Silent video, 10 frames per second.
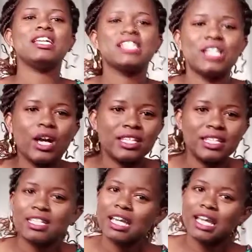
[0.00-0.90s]
is
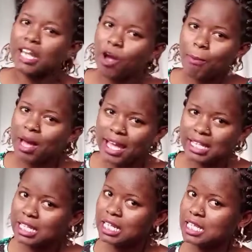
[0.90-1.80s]
not in our
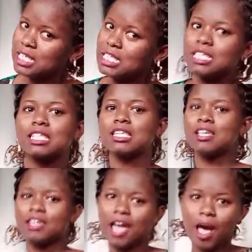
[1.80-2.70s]
bucket lists.
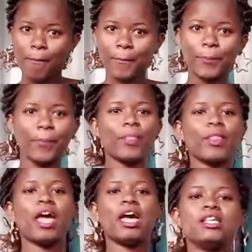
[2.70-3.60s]
Yeah.
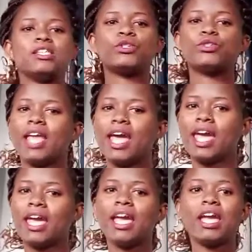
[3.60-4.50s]
So
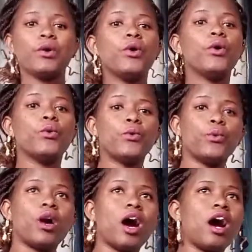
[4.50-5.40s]
today,
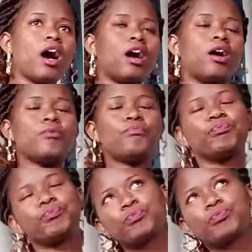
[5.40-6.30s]
um,
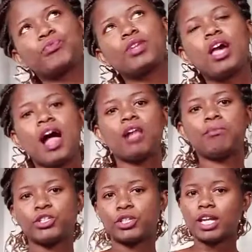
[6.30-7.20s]

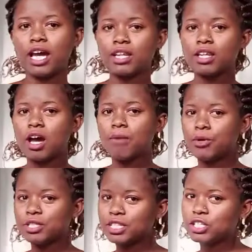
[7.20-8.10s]
I'll be talking
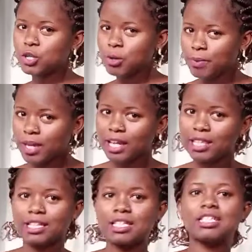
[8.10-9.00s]
about a topic
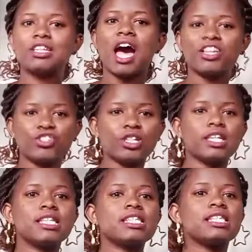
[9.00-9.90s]
that
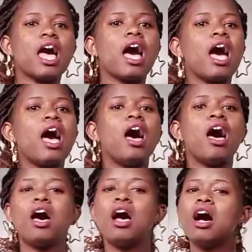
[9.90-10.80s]
touches
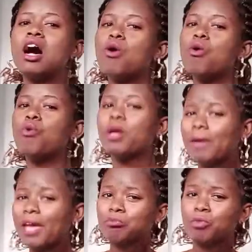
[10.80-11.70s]

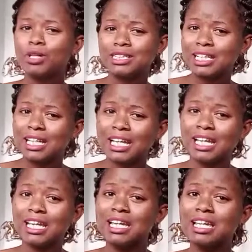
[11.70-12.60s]
women mostly.